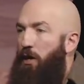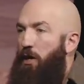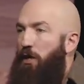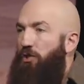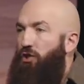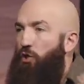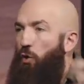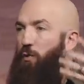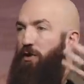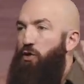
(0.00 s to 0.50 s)

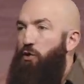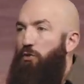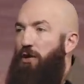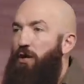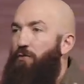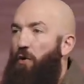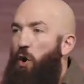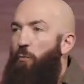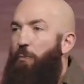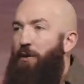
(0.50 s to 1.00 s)
So when you
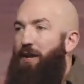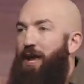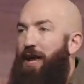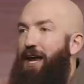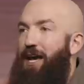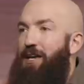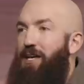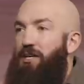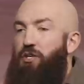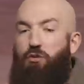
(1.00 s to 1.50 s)
live open
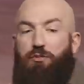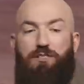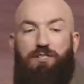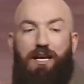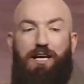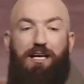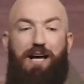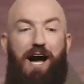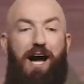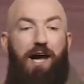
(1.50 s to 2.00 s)
handed, you say,
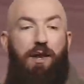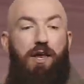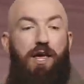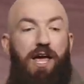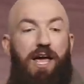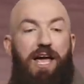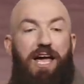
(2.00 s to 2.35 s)
God,